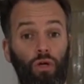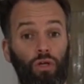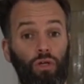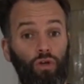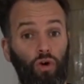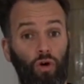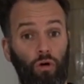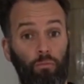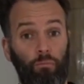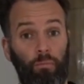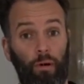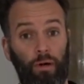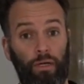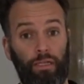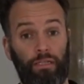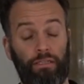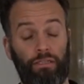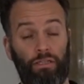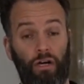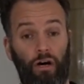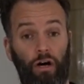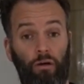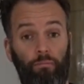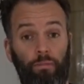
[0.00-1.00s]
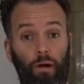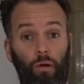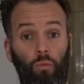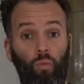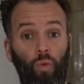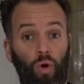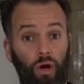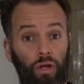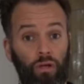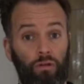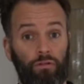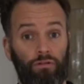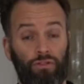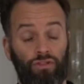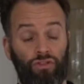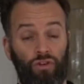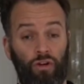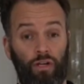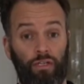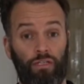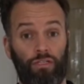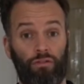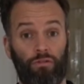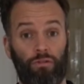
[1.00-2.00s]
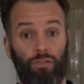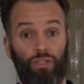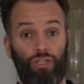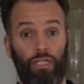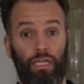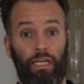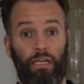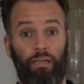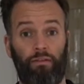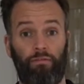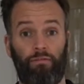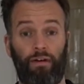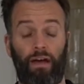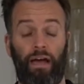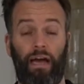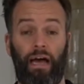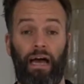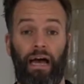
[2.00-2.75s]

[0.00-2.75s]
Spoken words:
your body type and what you're trying to achieve.